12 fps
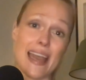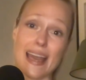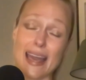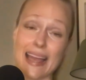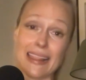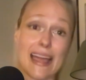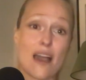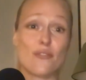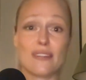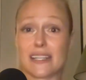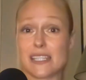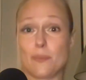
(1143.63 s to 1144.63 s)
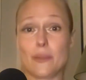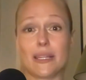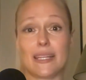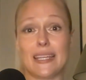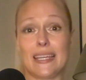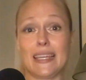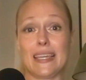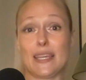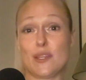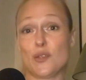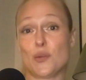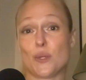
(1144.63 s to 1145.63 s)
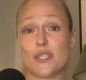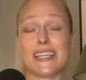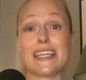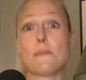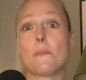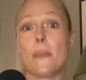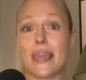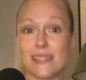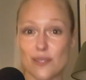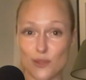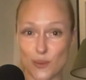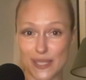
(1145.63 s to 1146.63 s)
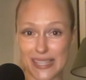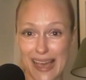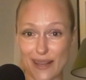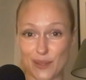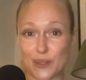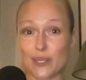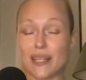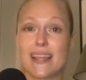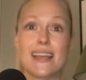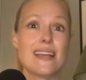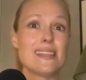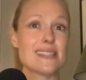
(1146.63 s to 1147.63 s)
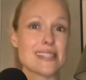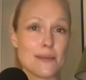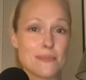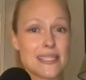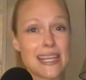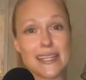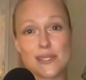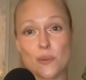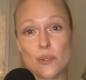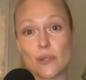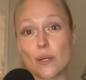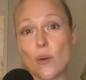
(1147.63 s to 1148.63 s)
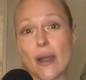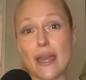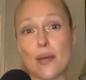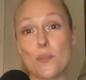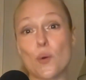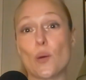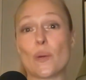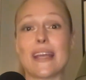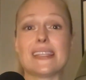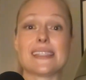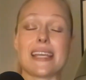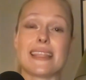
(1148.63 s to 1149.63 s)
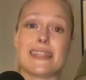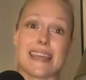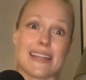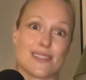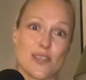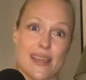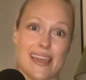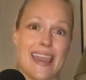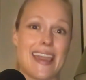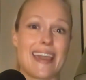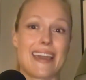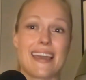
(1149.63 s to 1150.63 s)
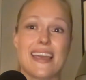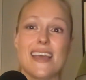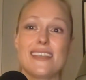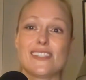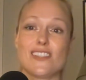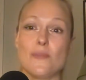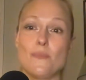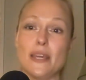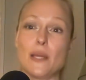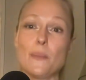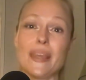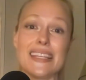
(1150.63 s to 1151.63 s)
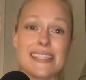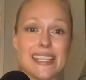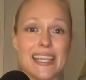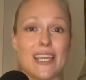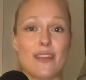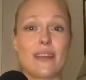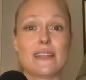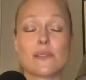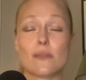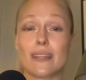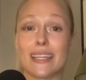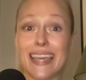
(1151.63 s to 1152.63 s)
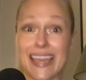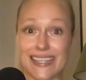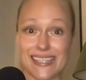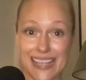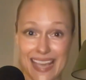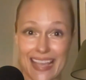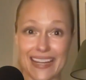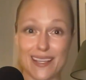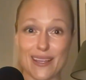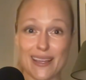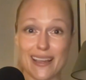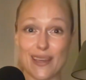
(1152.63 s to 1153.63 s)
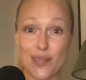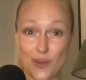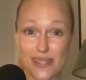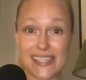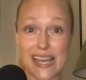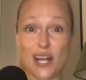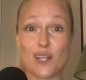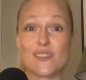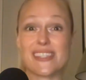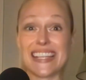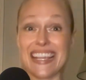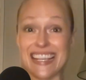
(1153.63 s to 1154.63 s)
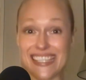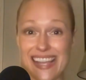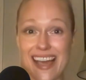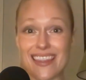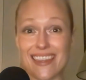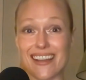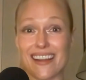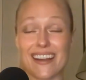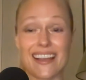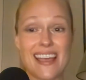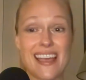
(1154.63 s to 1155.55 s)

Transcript: allow flexibility in your routine based on your cycle. Some days will require more rest, and that's okay. So the big piece here is really educating yourselves, each other,